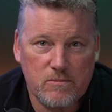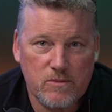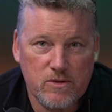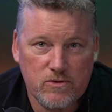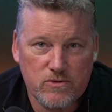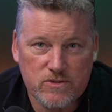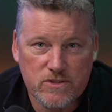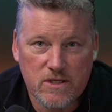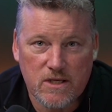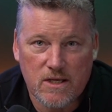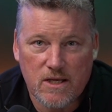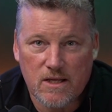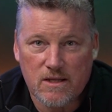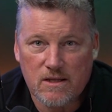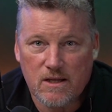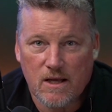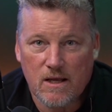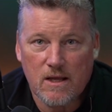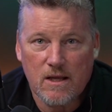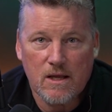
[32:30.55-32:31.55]
music
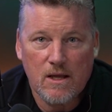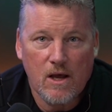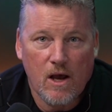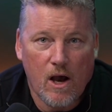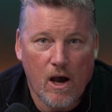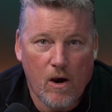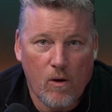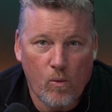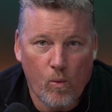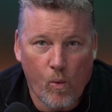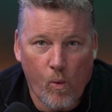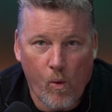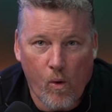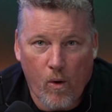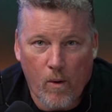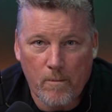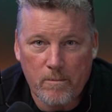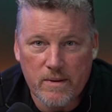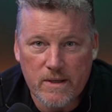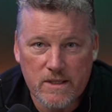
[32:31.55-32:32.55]
and the
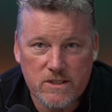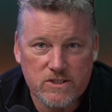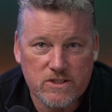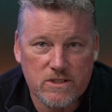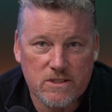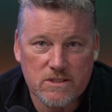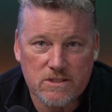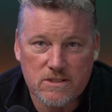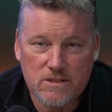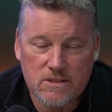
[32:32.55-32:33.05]
warm beaches.